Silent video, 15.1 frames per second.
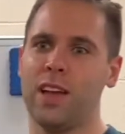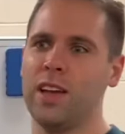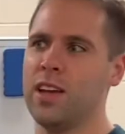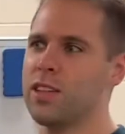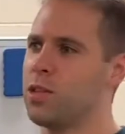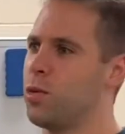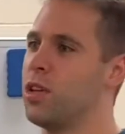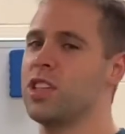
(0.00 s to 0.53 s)
So
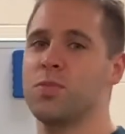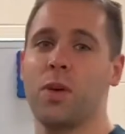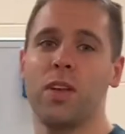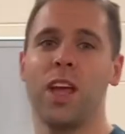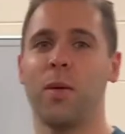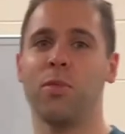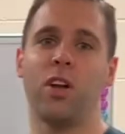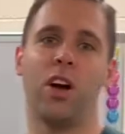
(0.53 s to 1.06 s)
this has probably
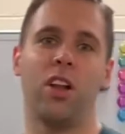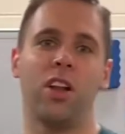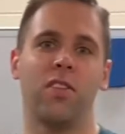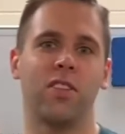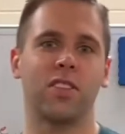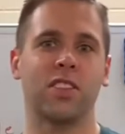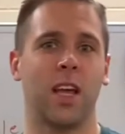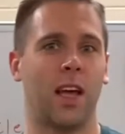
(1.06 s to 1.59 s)
happened to all of
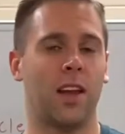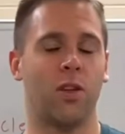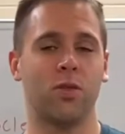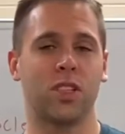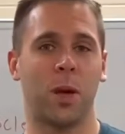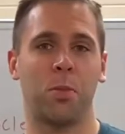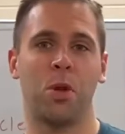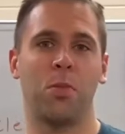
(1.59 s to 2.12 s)
us. I know it's
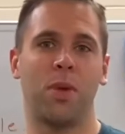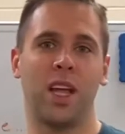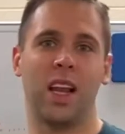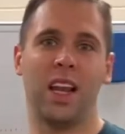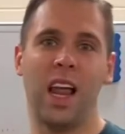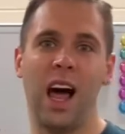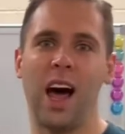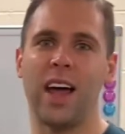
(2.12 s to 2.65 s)
happened to me a
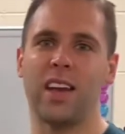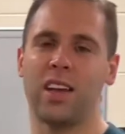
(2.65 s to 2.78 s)
lot.